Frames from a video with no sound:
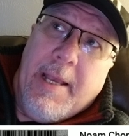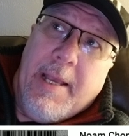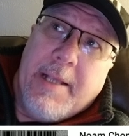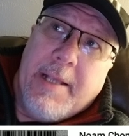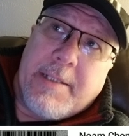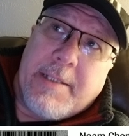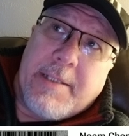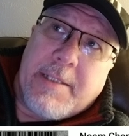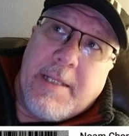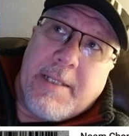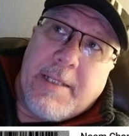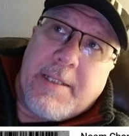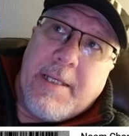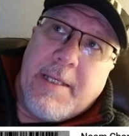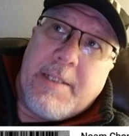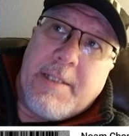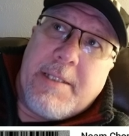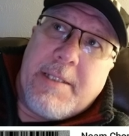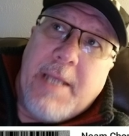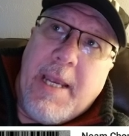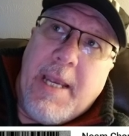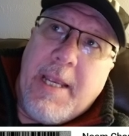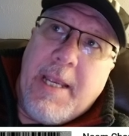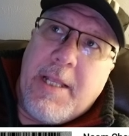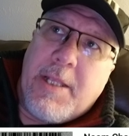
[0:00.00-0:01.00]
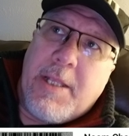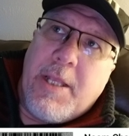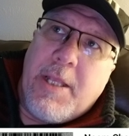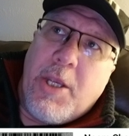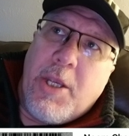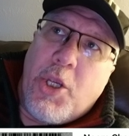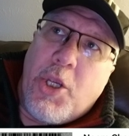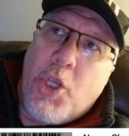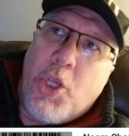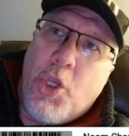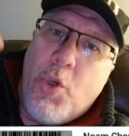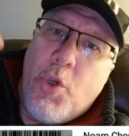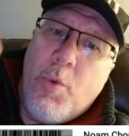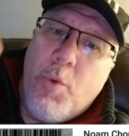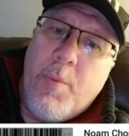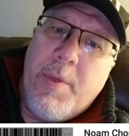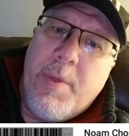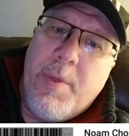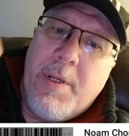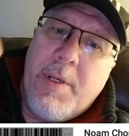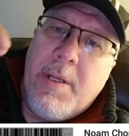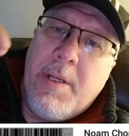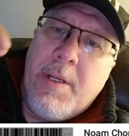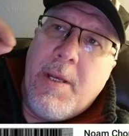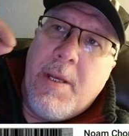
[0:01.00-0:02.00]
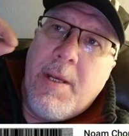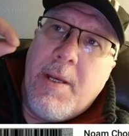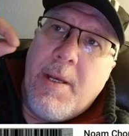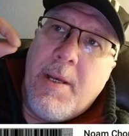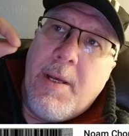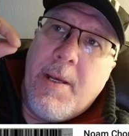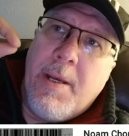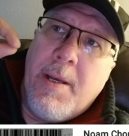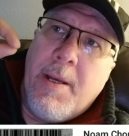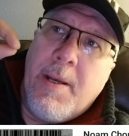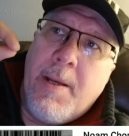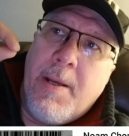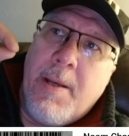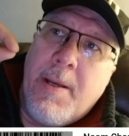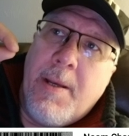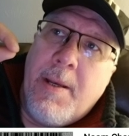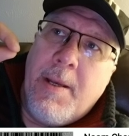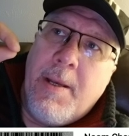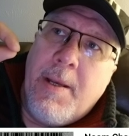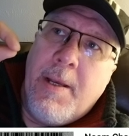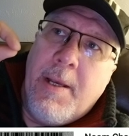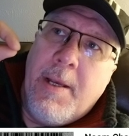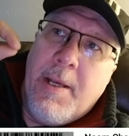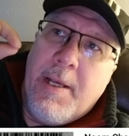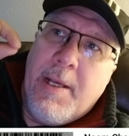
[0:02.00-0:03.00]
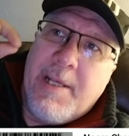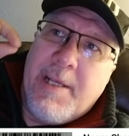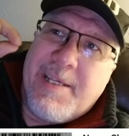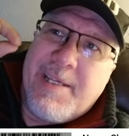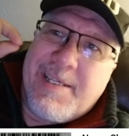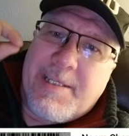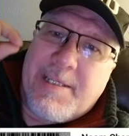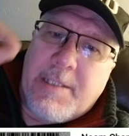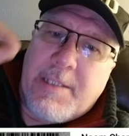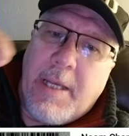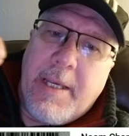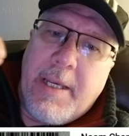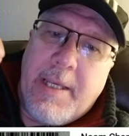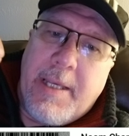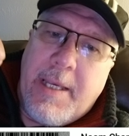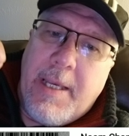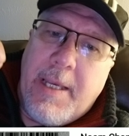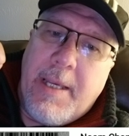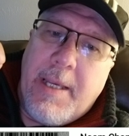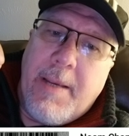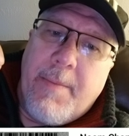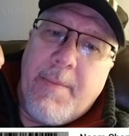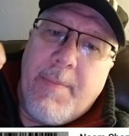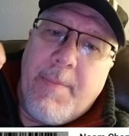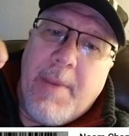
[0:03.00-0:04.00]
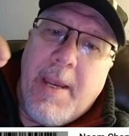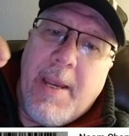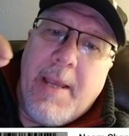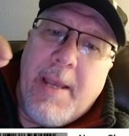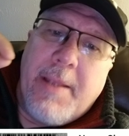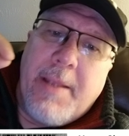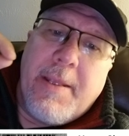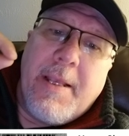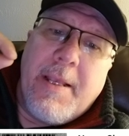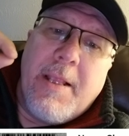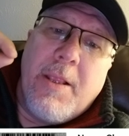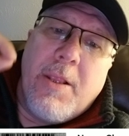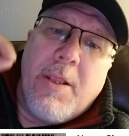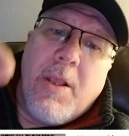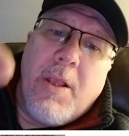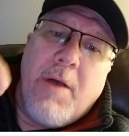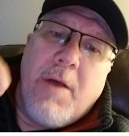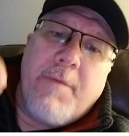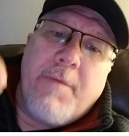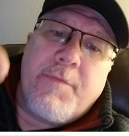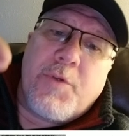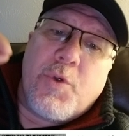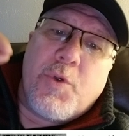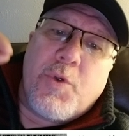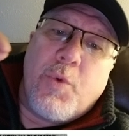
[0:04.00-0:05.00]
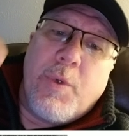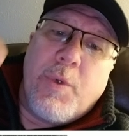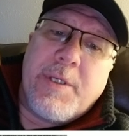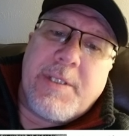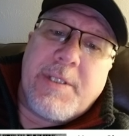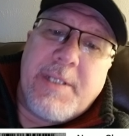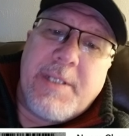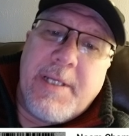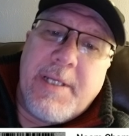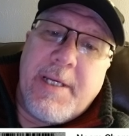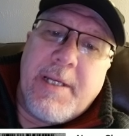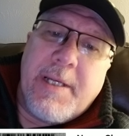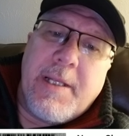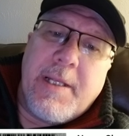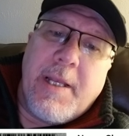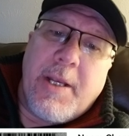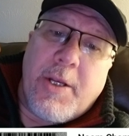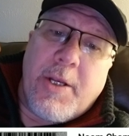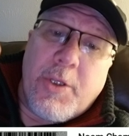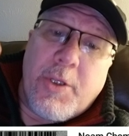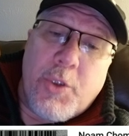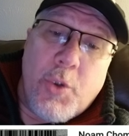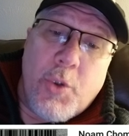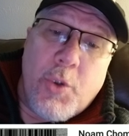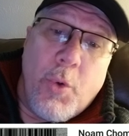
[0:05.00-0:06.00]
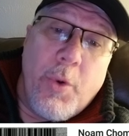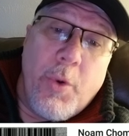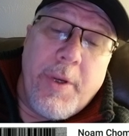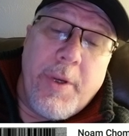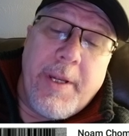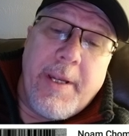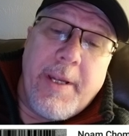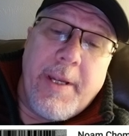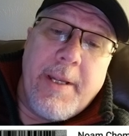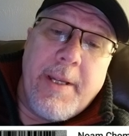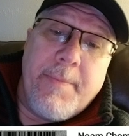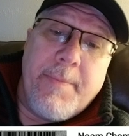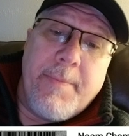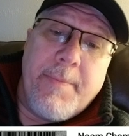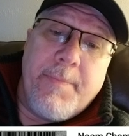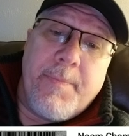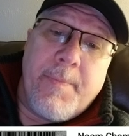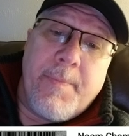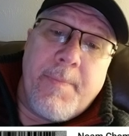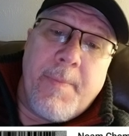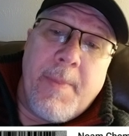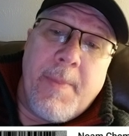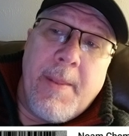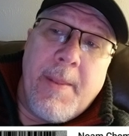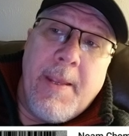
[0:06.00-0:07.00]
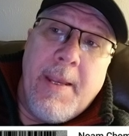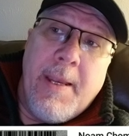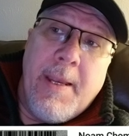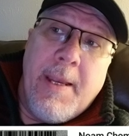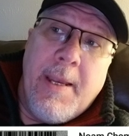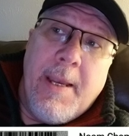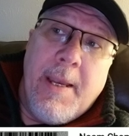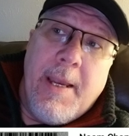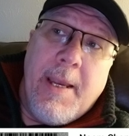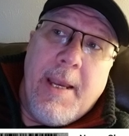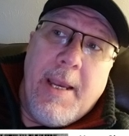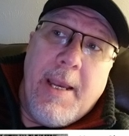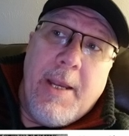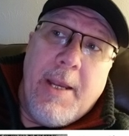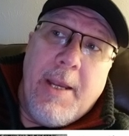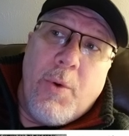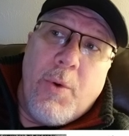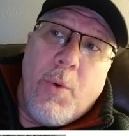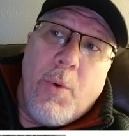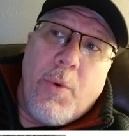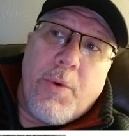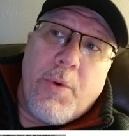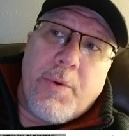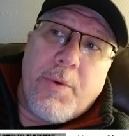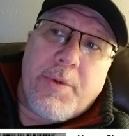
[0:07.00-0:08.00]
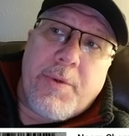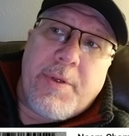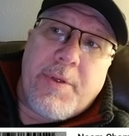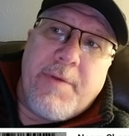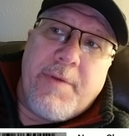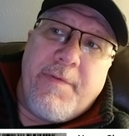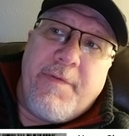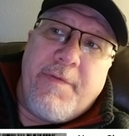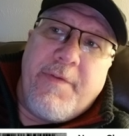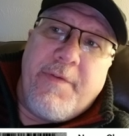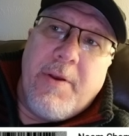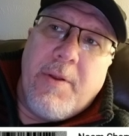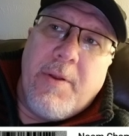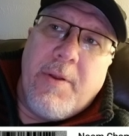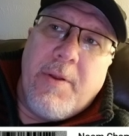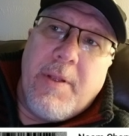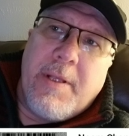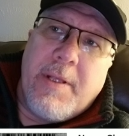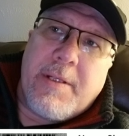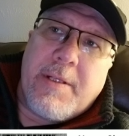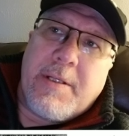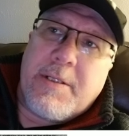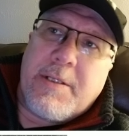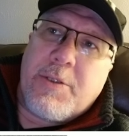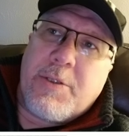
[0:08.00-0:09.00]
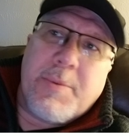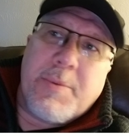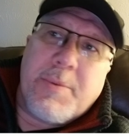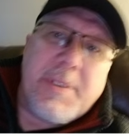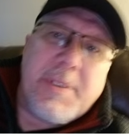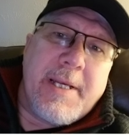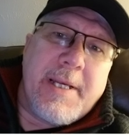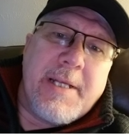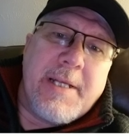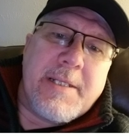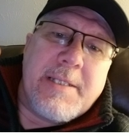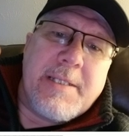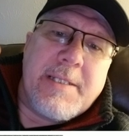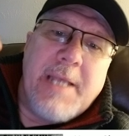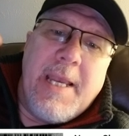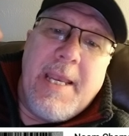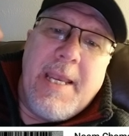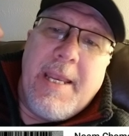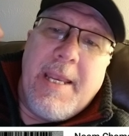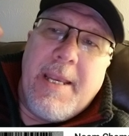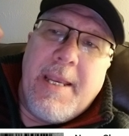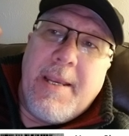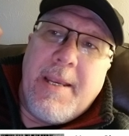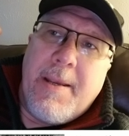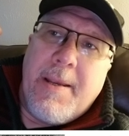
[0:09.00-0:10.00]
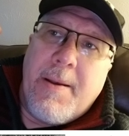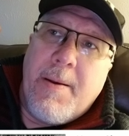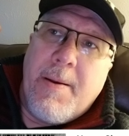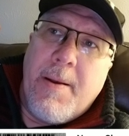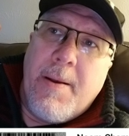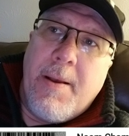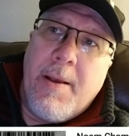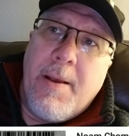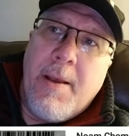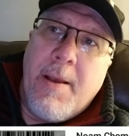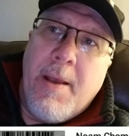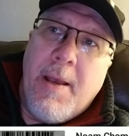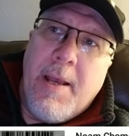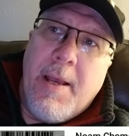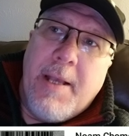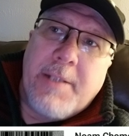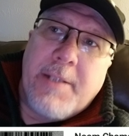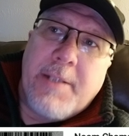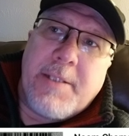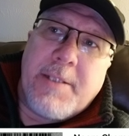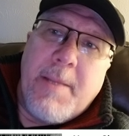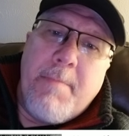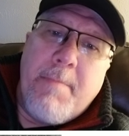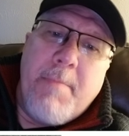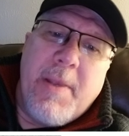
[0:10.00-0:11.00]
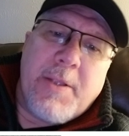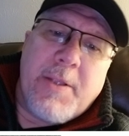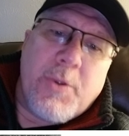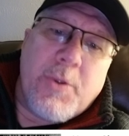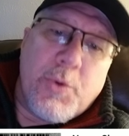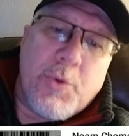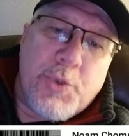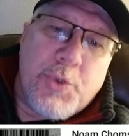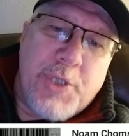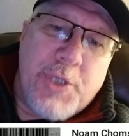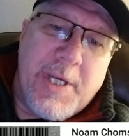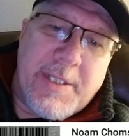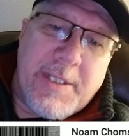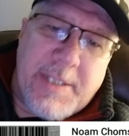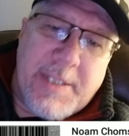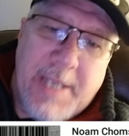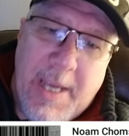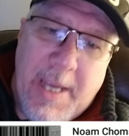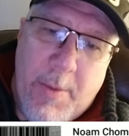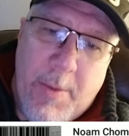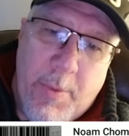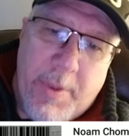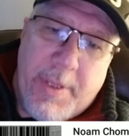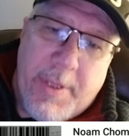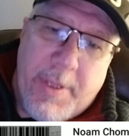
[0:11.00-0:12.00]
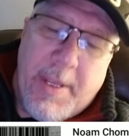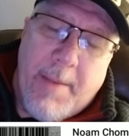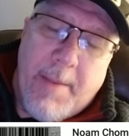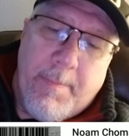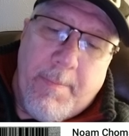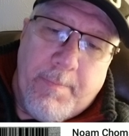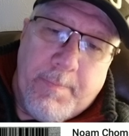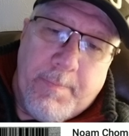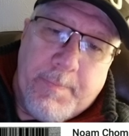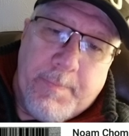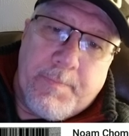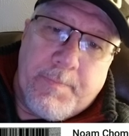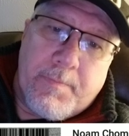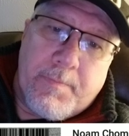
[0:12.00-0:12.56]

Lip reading: it's like they take the human psyche and they love twisting it and contorting it in order to feel. It's almost like it's a mental chess game with them.